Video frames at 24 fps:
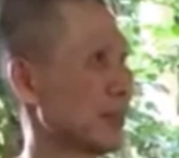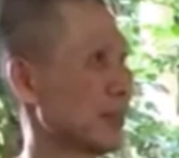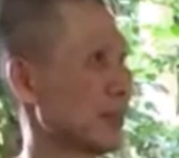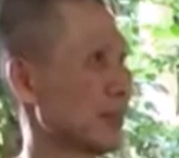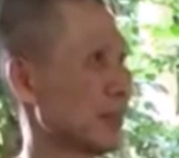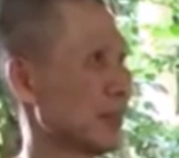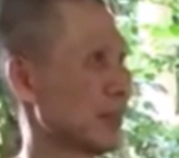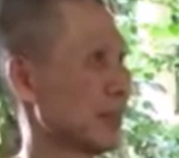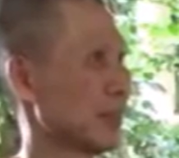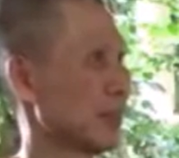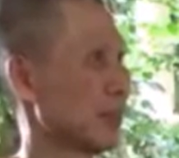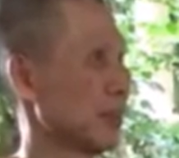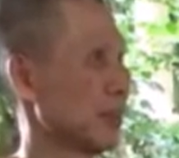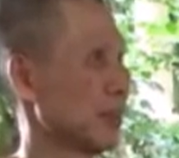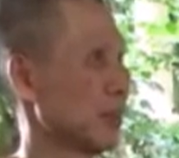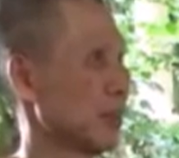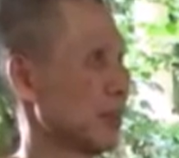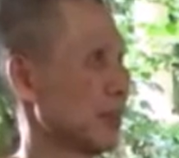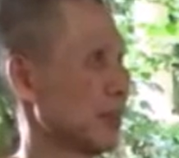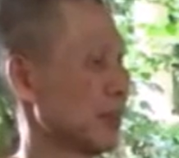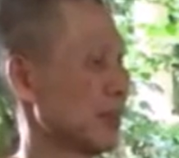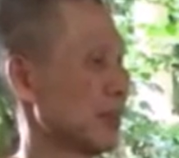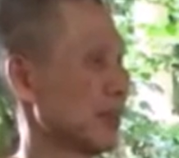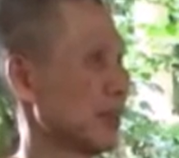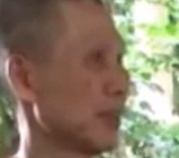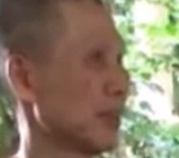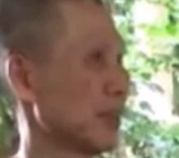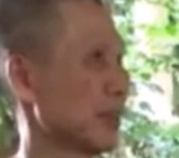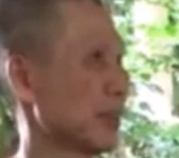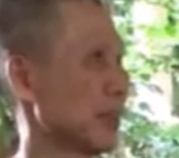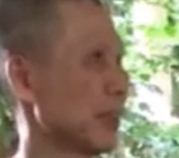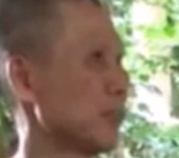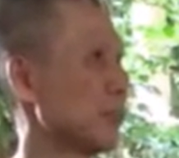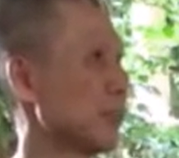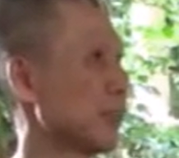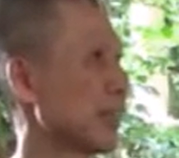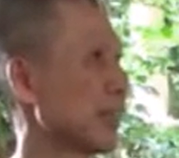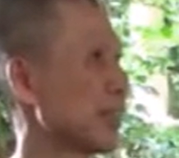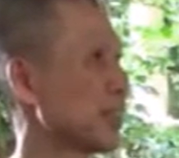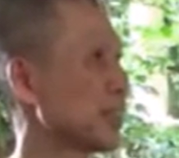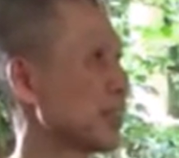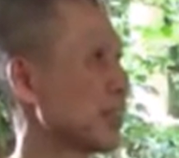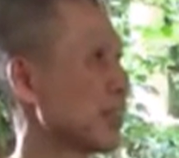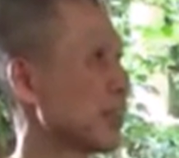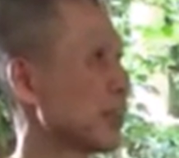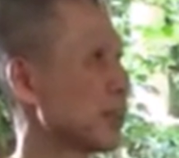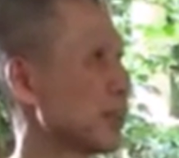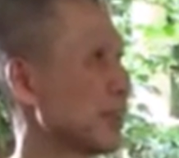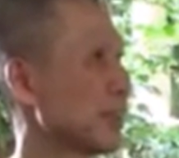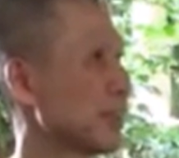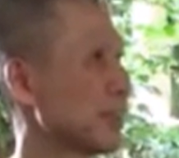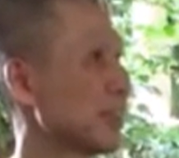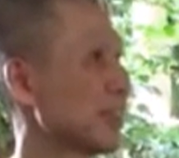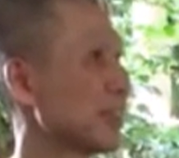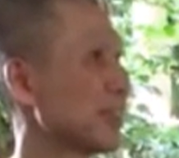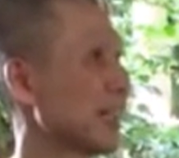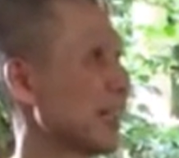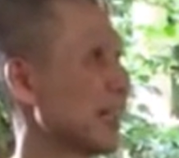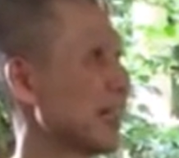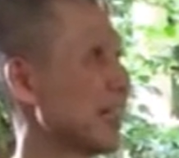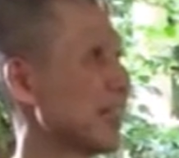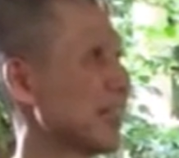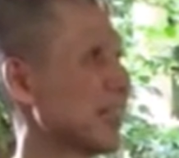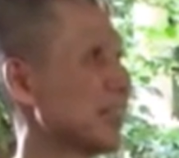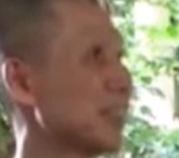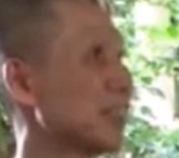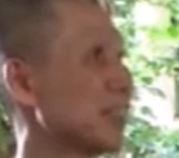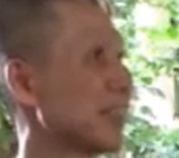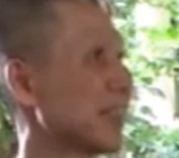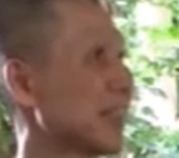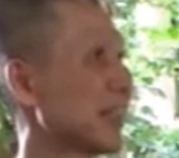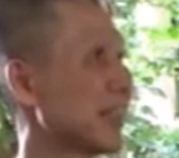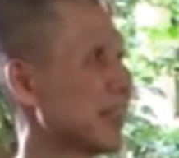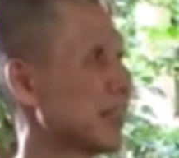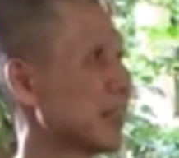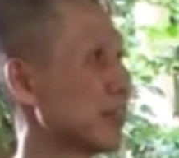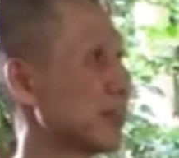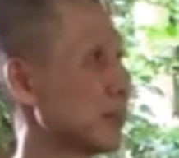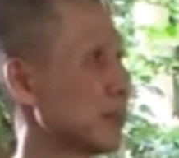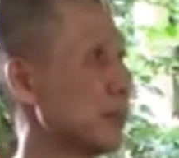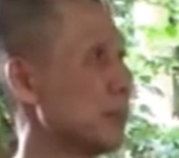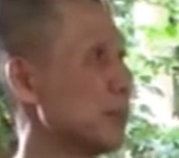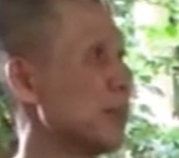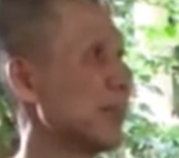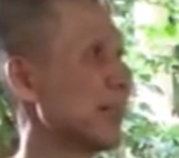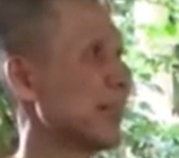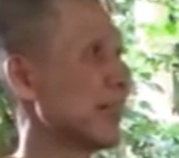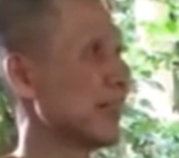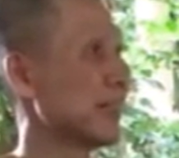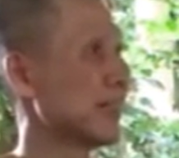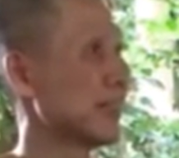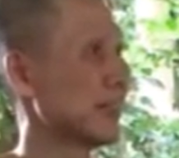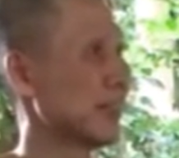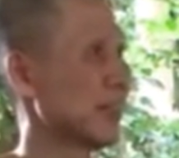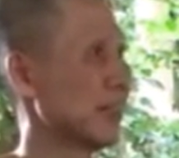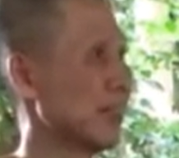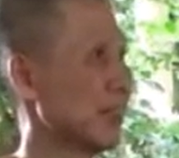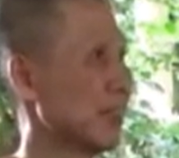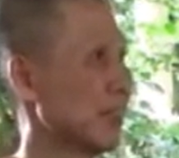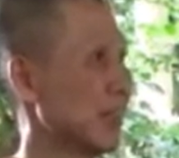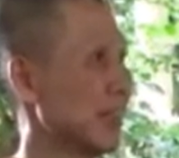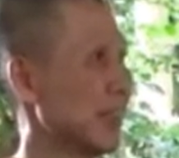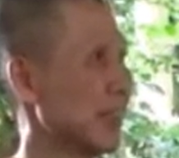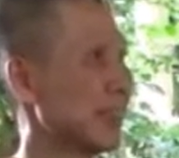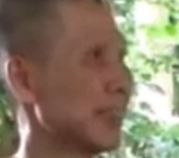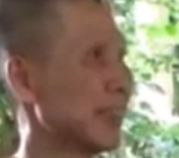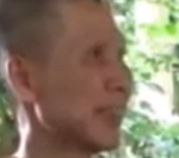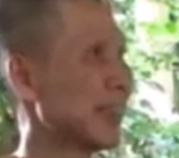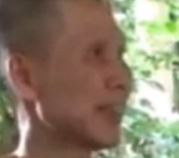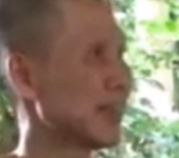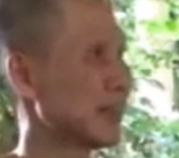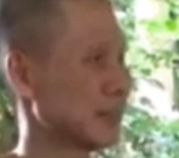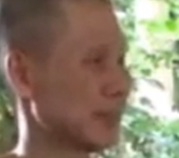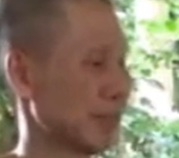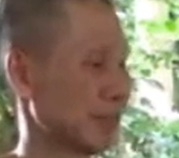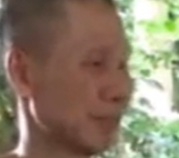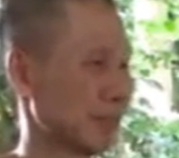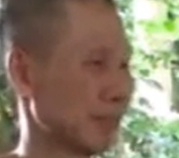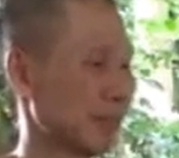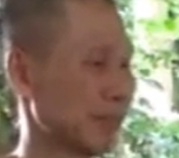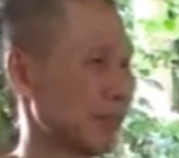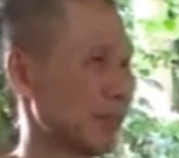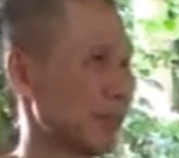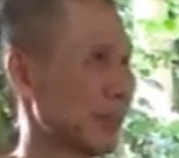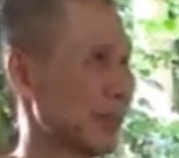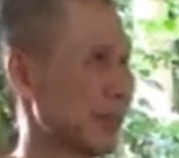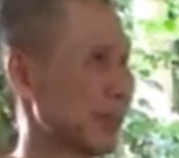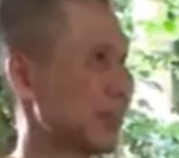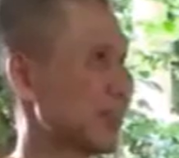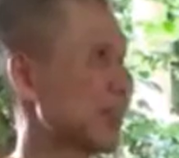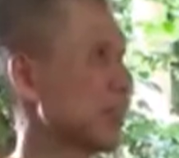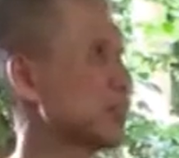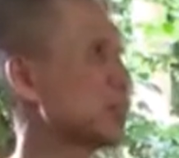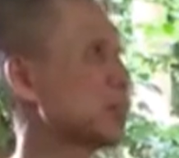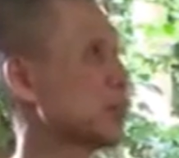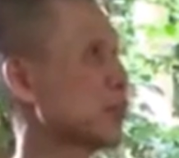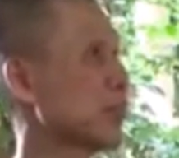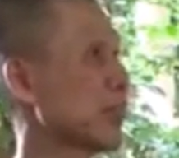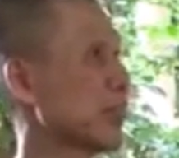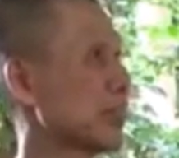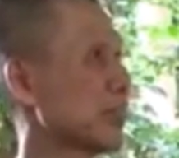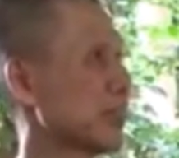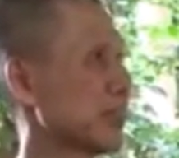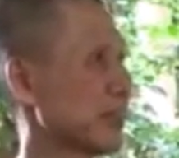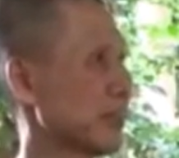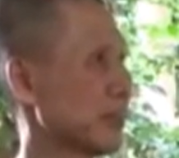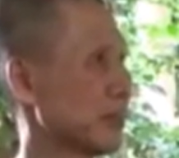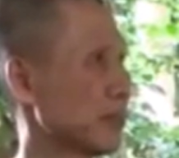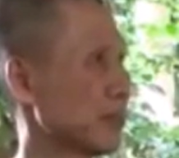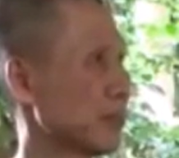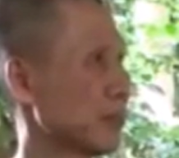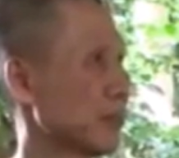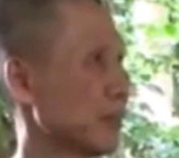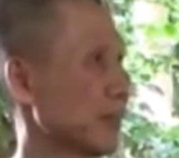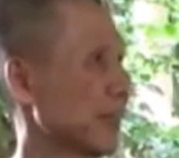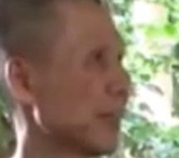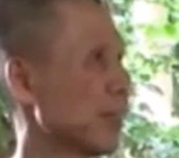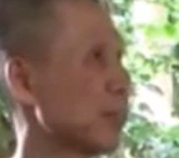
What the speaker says: If you can stop that desire, then you can remain in that situation without being disturbed.